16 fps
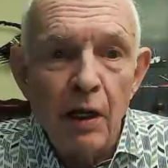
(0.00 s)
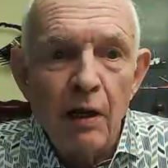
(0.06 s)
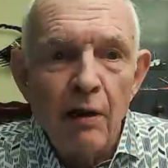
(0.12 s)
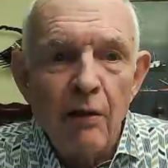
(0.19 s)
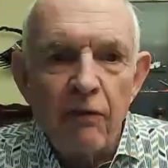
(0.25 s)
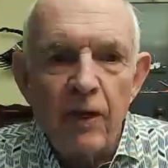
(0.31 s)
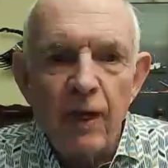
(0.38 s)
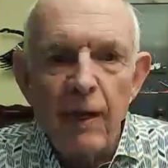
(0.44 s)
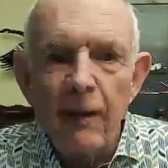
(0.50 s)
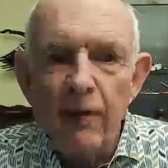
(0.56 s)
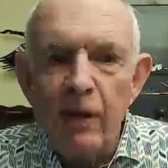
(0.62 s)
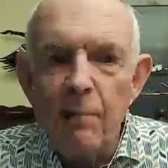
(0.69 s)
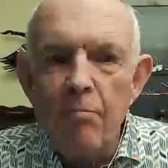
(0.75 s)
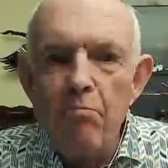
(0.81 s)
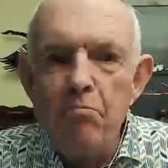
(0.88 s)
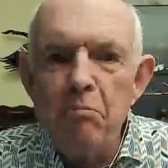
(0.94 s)
Then the
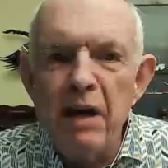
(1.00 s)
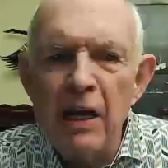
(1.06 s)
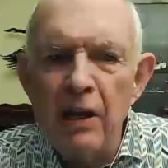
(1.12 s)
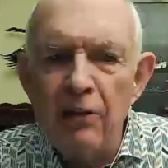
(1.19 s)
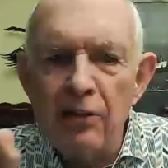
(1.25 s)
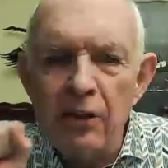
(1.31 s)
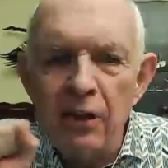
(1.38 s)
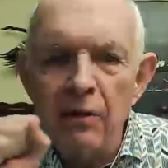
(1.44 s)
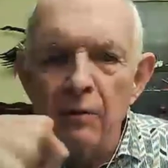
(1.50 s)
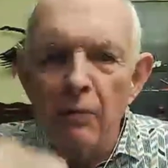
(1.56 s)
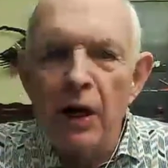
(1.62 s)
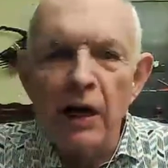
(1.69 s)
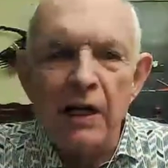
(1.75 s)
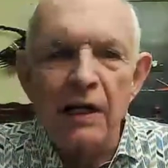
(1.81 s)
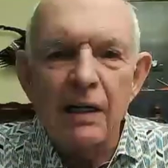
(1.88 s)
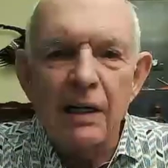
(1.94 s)
minute that the
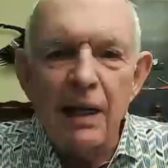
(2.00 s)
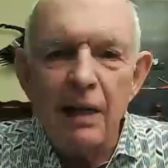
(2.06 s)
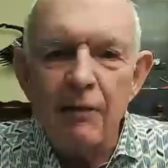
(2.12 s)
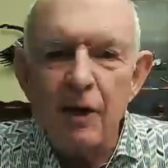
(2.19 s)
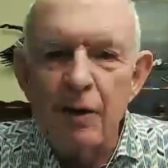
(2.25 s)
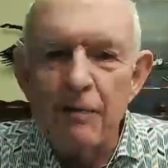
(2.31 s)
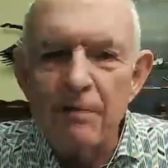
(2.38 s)
market gave it,